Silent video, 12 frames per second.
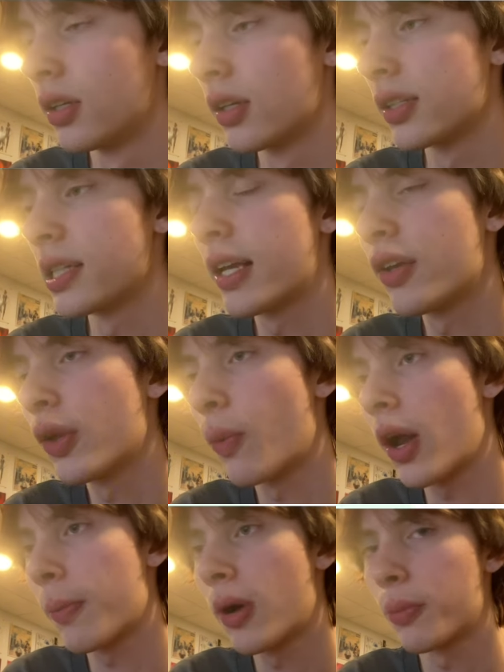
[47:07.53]
because I killed the
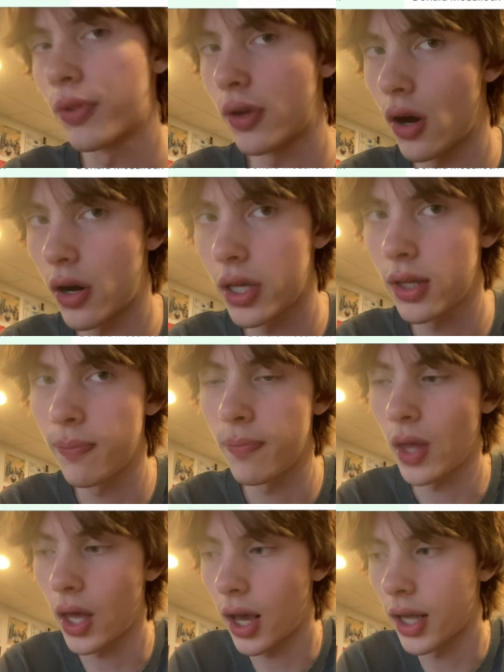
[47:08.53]
Water Pond with Guardy,
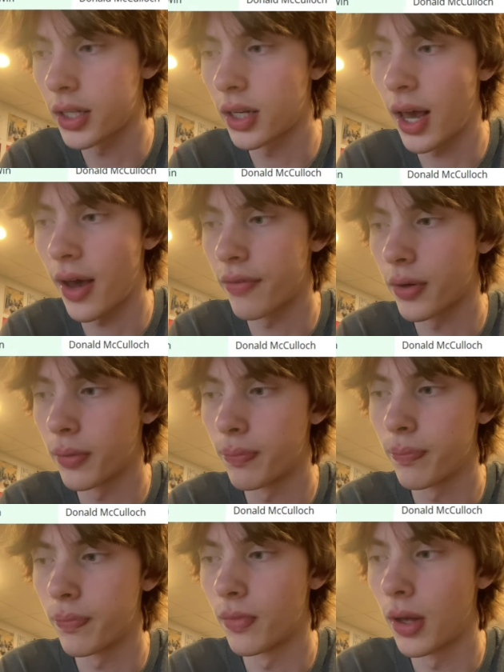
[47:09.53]
and I didn't have a
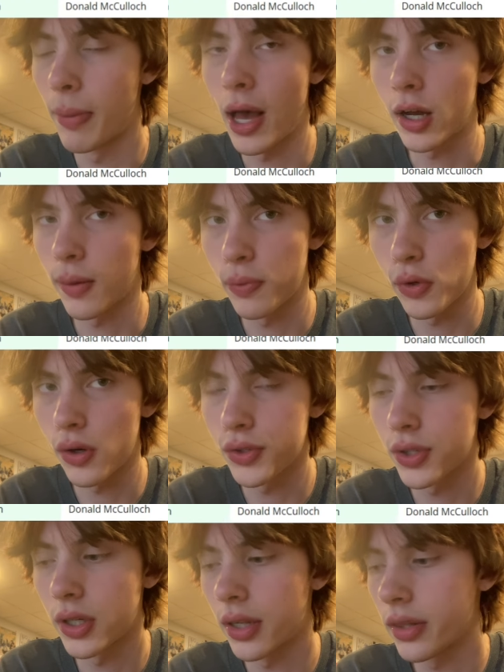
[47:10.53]
backup Ralts
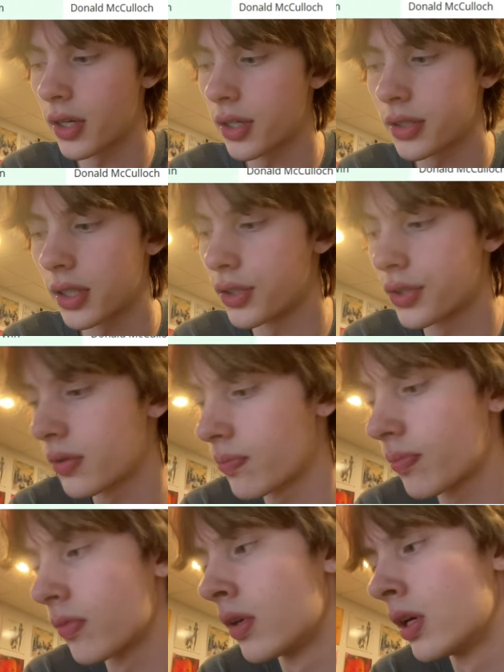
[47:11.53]
or anything, because I just
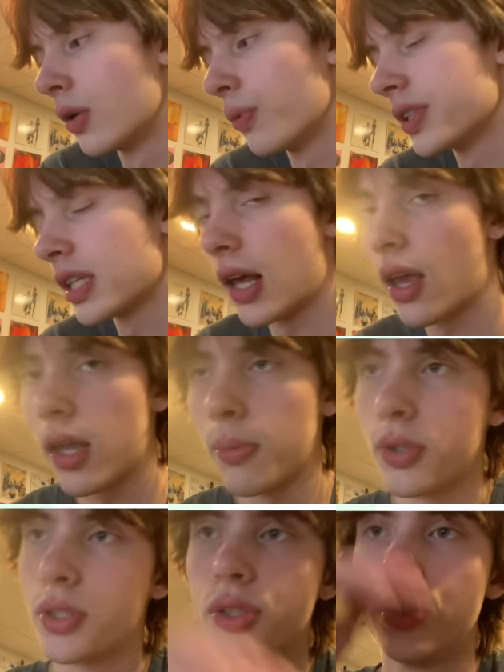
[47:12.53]
wasn't able
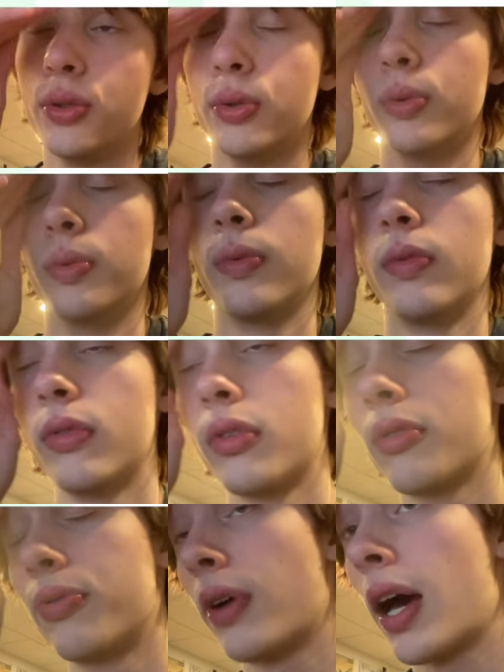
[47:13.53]
to
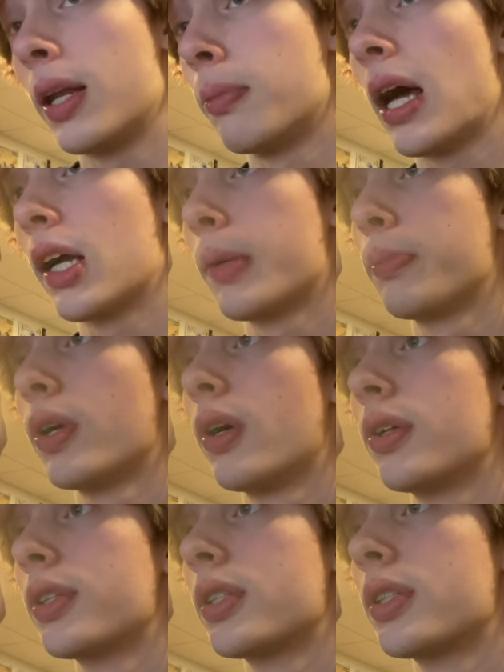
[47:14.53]
find a backup
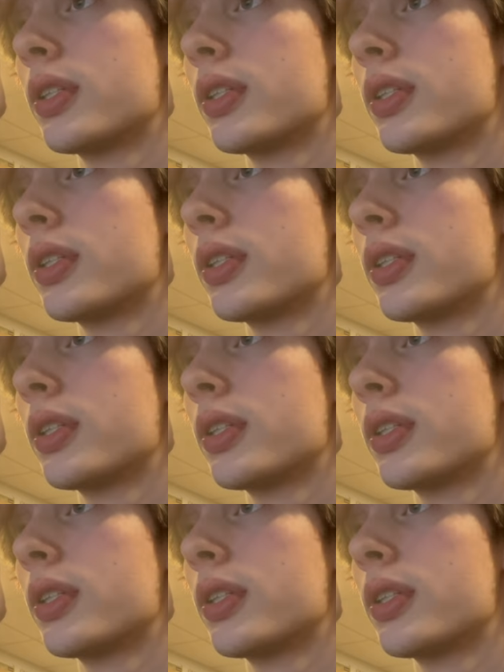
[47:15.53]
Ralts.